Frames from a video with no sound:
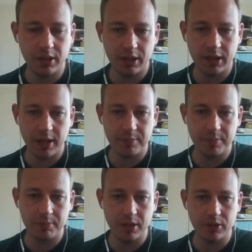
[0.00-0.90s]
it can
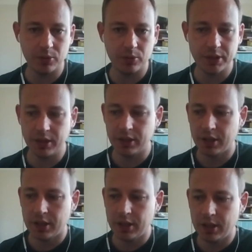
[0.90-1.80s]
be a bit daunting.
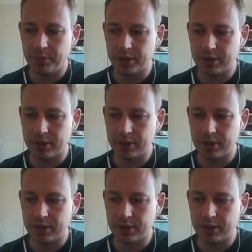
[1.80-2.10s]
But